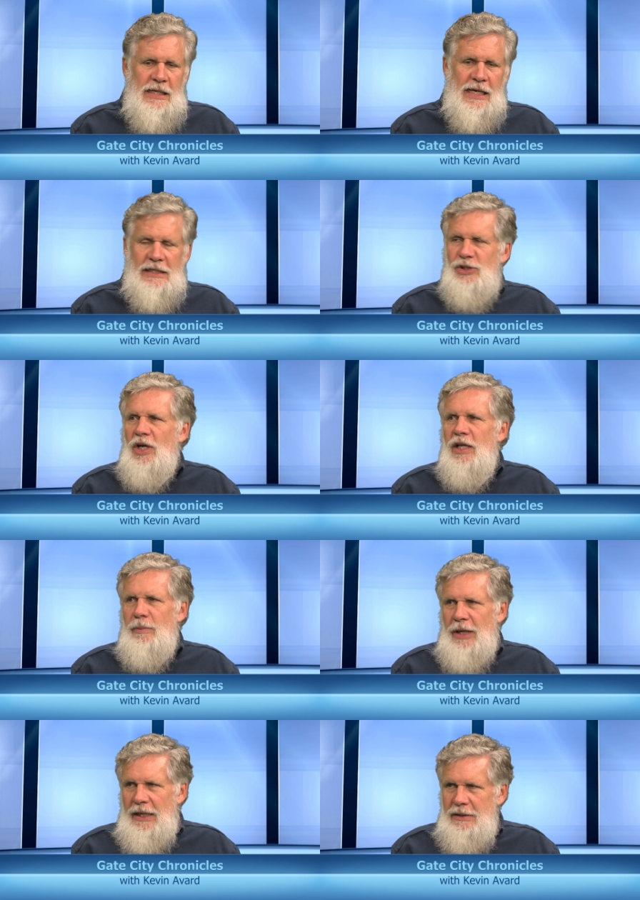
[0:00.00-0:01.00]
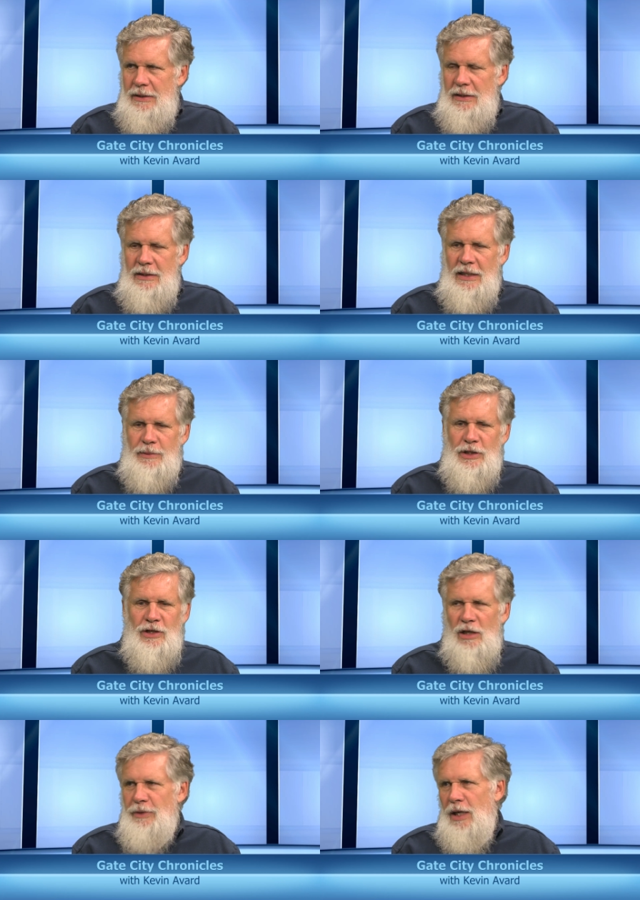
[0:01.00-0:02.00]
And he saw the bikes, and he
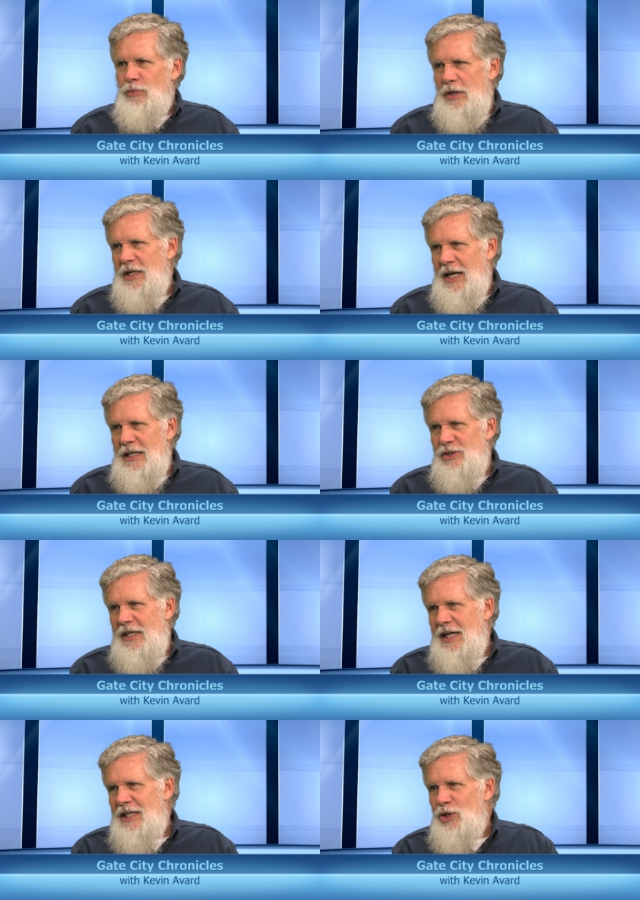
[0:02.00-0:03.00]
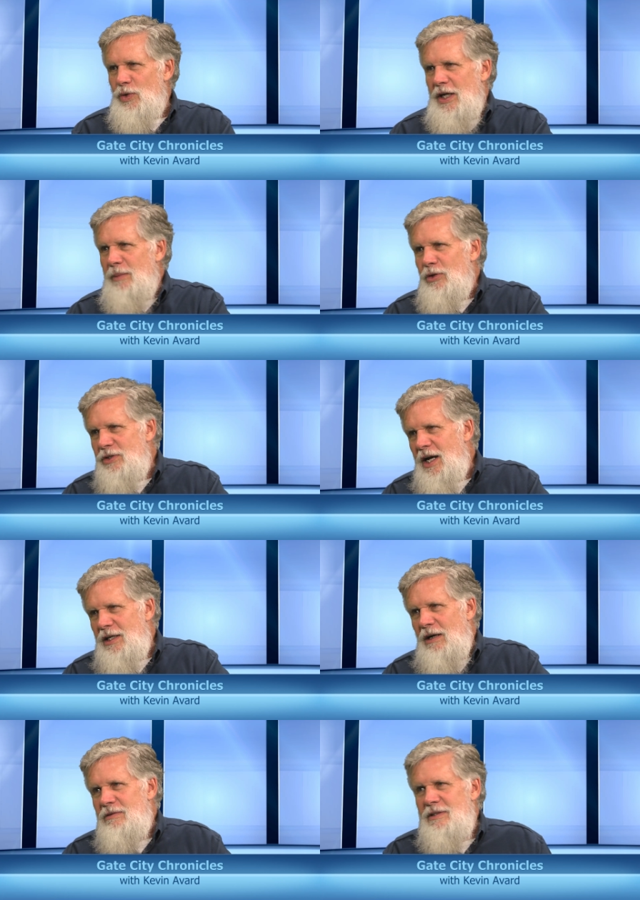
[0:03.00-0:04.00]
called me up one day, and he said, hey, can you work on a
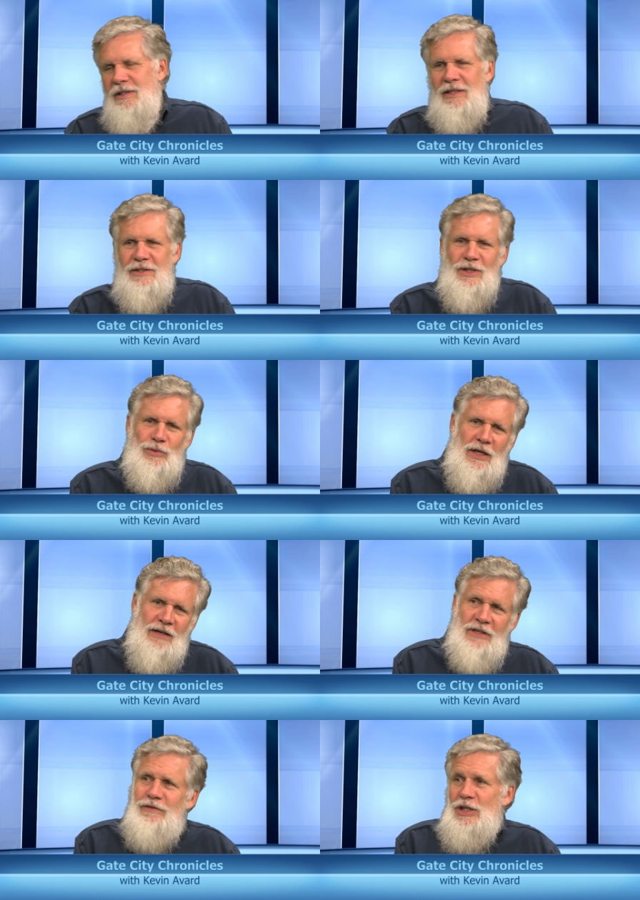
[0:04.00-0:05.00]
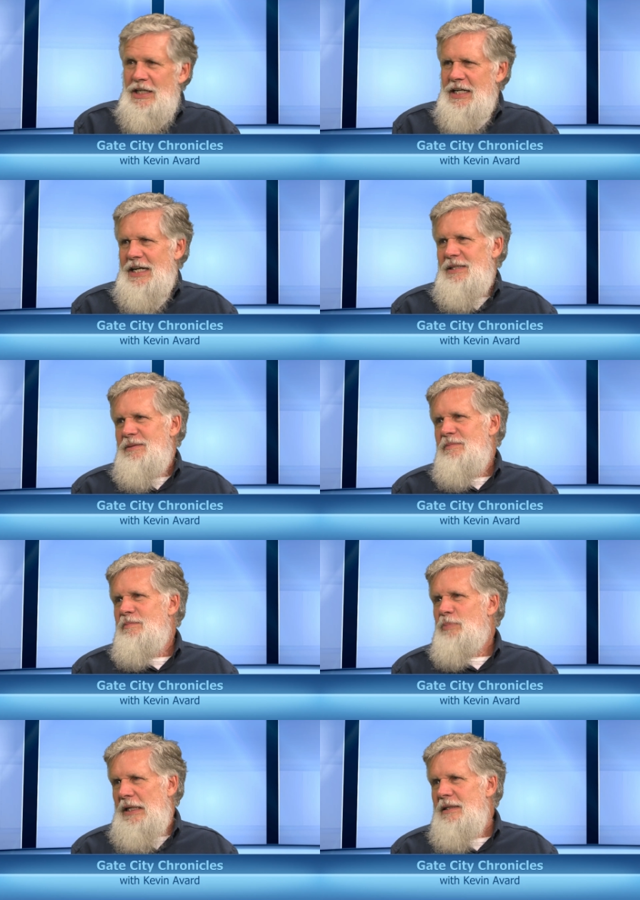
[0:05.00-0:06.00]
Bultaco? And I said, well, I've never done it,
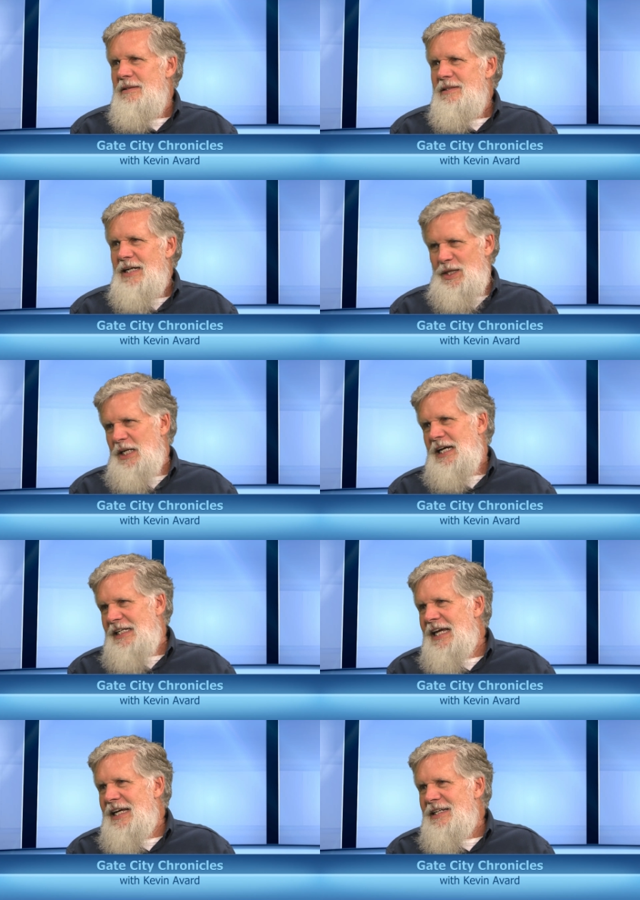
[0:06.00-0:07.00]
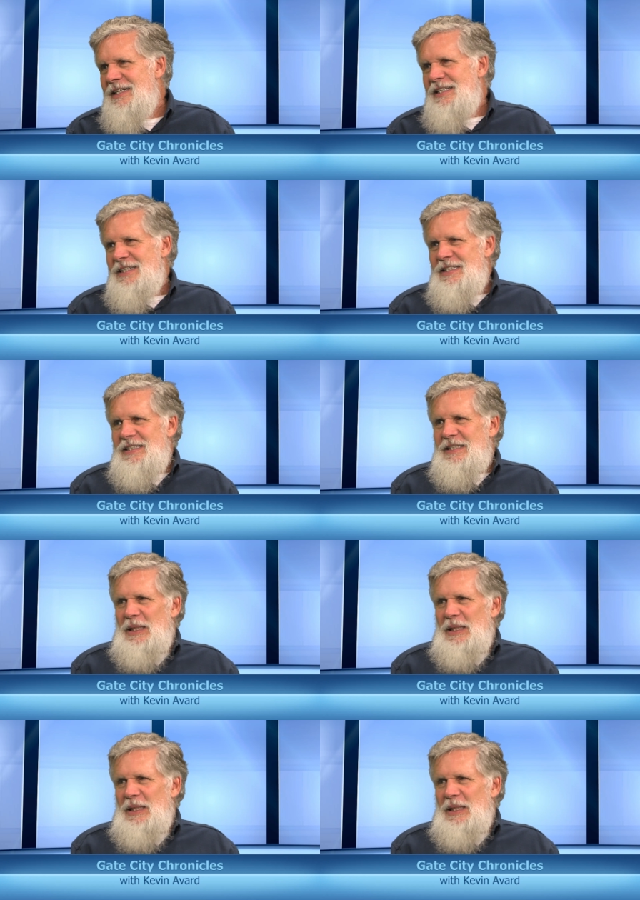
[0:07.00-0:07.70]
but I think I can. Yeah.